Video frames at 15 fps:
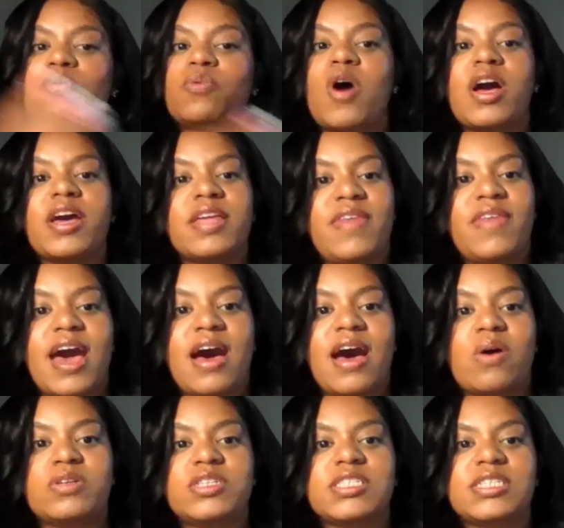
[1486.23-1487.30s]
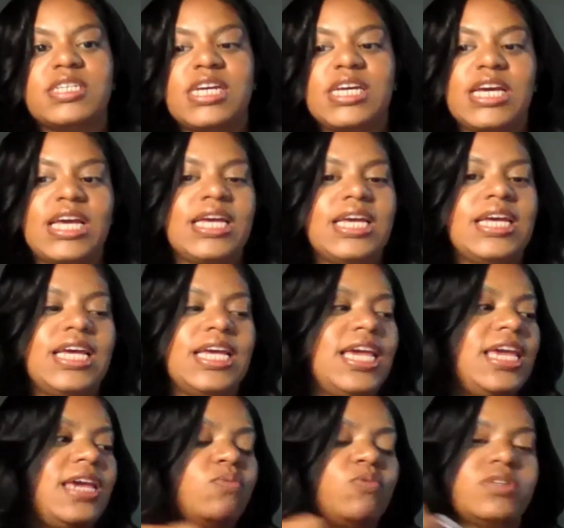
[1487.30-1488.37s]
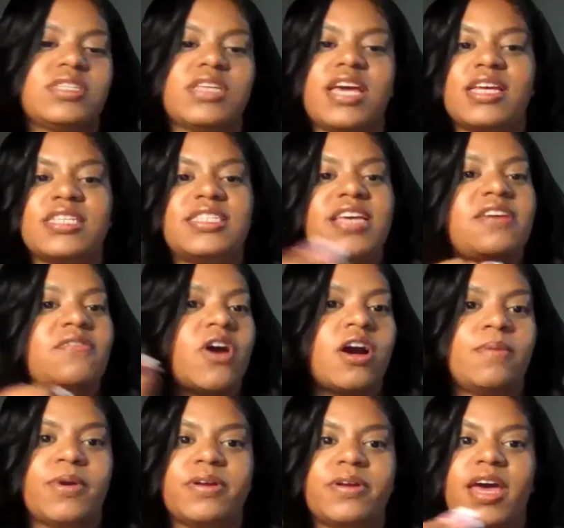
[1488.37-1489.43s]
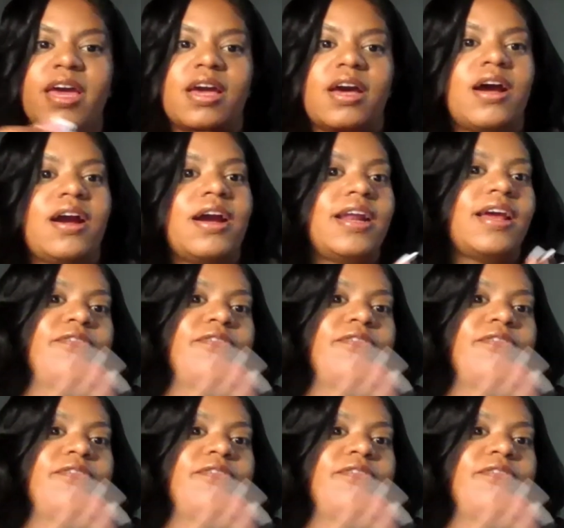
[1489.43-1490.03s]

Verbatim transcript: would walk in the house, it was like a safe harbor. Like, all right,